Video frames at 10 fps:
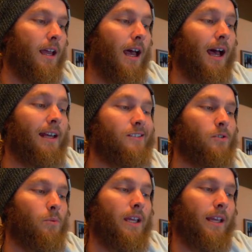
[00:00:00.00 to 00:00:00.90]
I
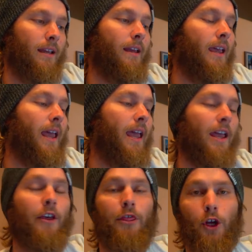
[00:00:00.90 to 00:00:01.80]
swing
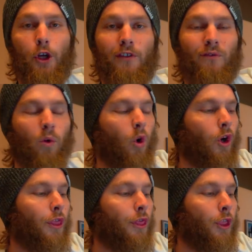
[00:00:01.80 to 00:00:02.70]
a
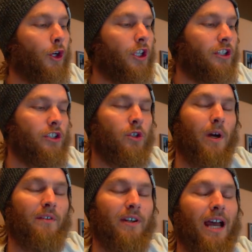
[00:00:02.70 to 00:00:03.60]
34-32.
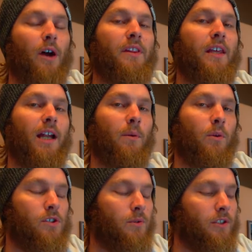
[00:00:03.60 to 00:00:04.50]
Every now and then I
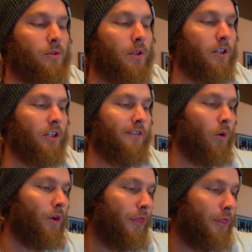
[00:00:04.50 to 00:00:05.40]
will switch to a
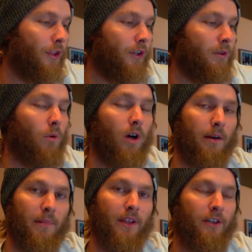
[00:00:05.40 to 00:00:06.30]

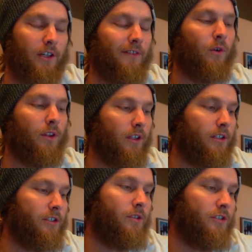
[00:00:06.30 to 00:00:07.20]
34-31, but a
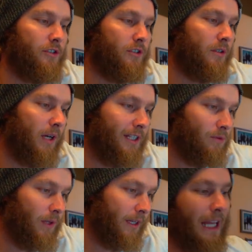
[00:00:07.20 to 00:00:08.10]
34-32 is usually what I
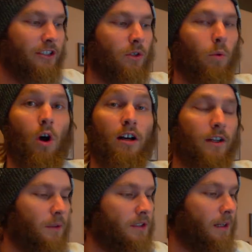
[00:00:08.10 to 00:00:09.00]
swing. Patrick
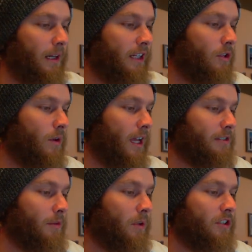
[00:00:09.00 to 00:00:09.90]
Walker, what's up, buddy? You
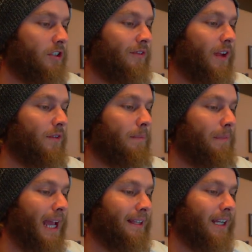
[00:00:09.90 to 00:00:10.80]
asked me what's your favorite
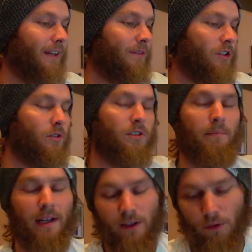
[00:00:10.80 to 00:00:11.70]
bat that I've used in
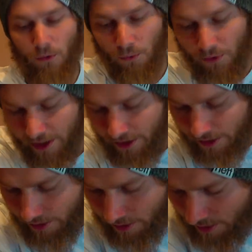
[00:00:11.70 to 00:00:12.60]
my
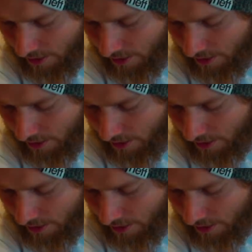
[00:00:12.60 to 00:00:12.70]
career.